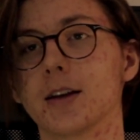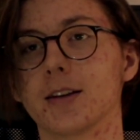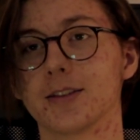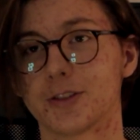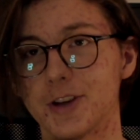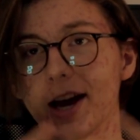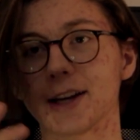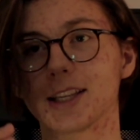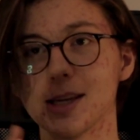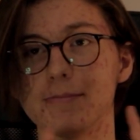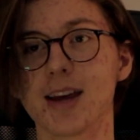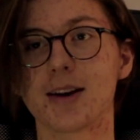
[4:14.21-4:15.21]
So yeah,
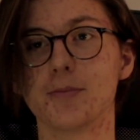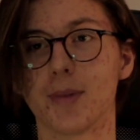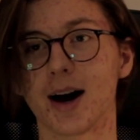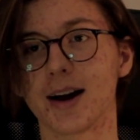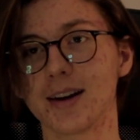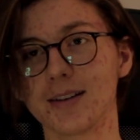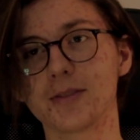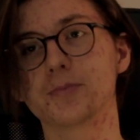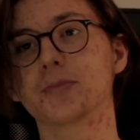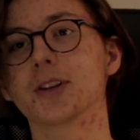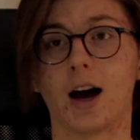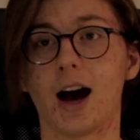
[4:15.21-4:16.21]
keep that in mind.
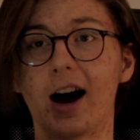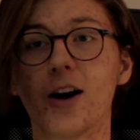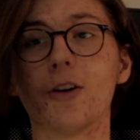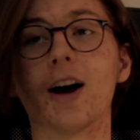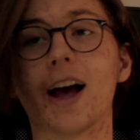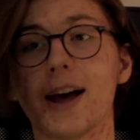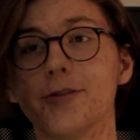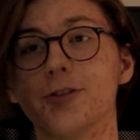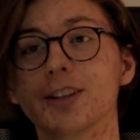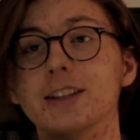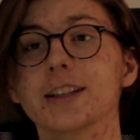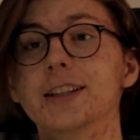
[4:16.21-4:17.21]
How
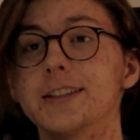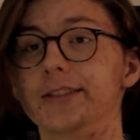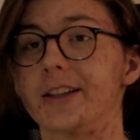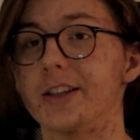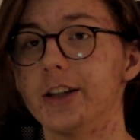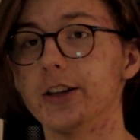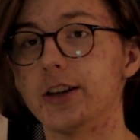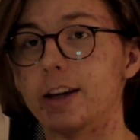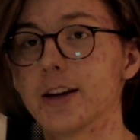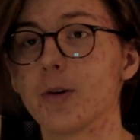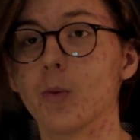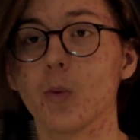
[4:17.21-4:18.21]
heavy is a
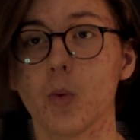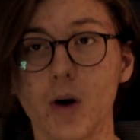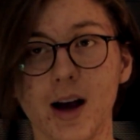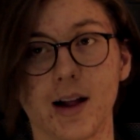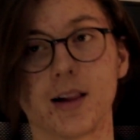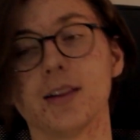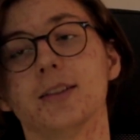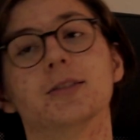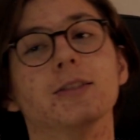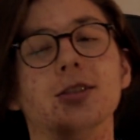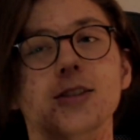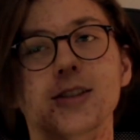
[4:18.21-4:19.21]
cookie? Well,
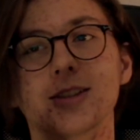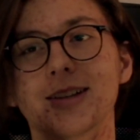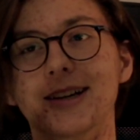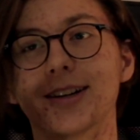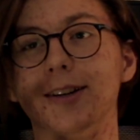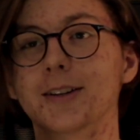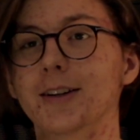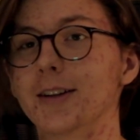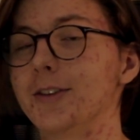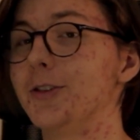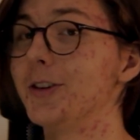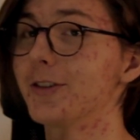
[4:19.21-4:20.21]

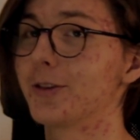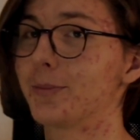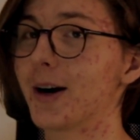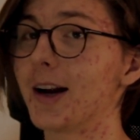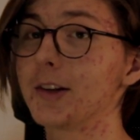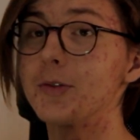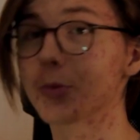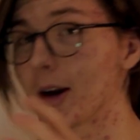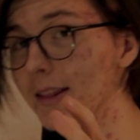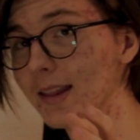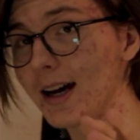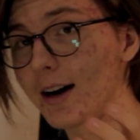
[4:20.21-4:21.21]
to your surprise,
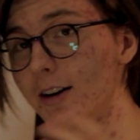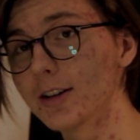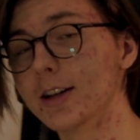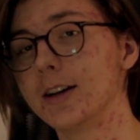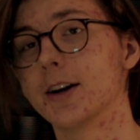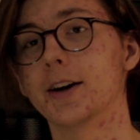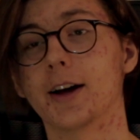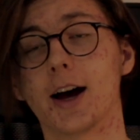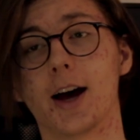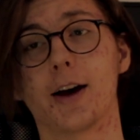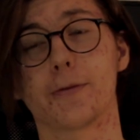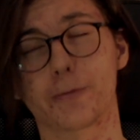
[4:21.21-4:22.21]
right now,
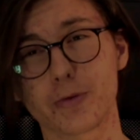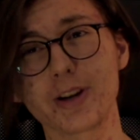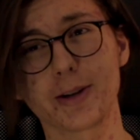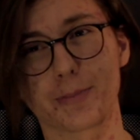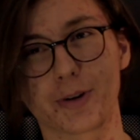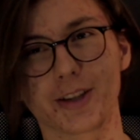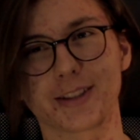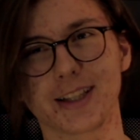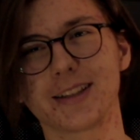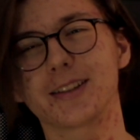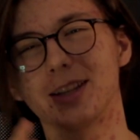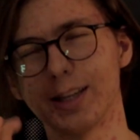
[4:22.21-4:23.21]
3D
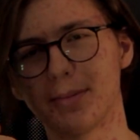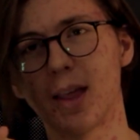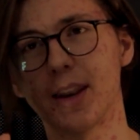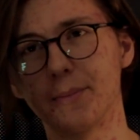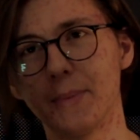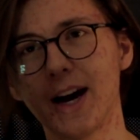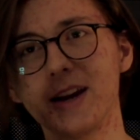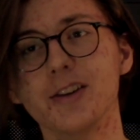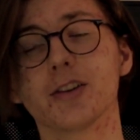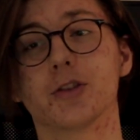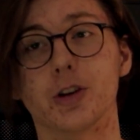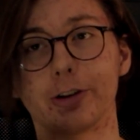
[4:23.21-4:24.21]
printed, keep that in
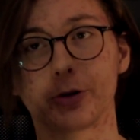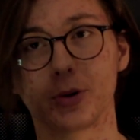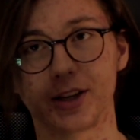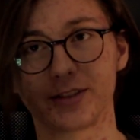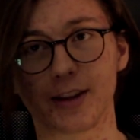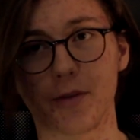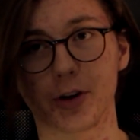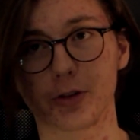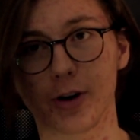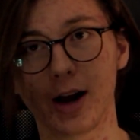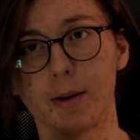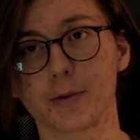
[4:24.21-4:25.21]
mind, they're 27
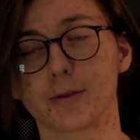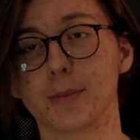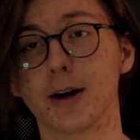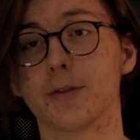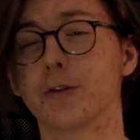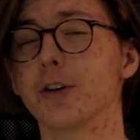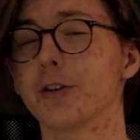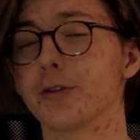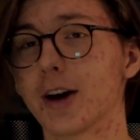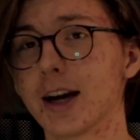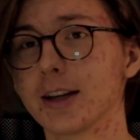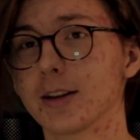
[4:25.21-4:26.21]
grams, but for the
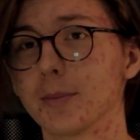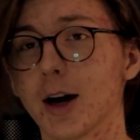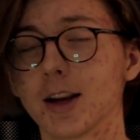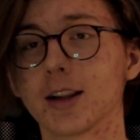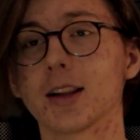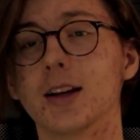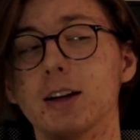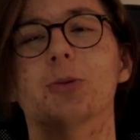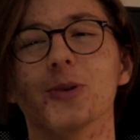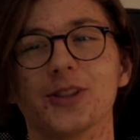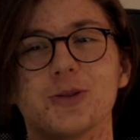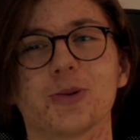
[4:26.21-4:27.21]
final model,
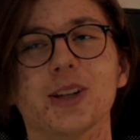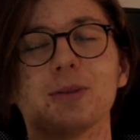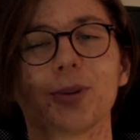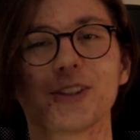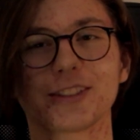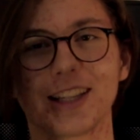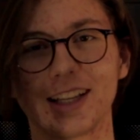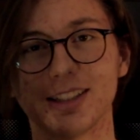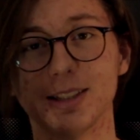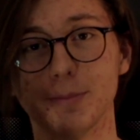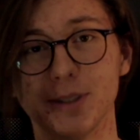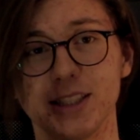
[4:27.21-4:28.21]
which will most
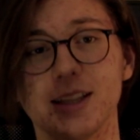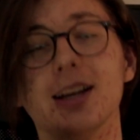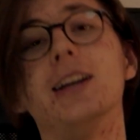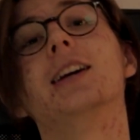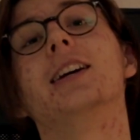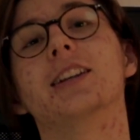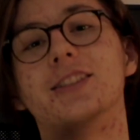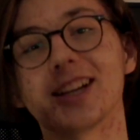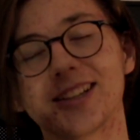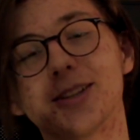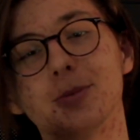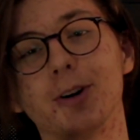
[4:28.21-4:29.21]
likely be
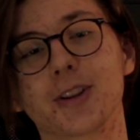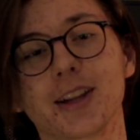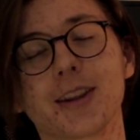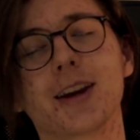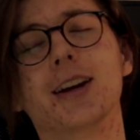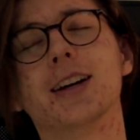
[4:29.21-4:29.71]
injection molded,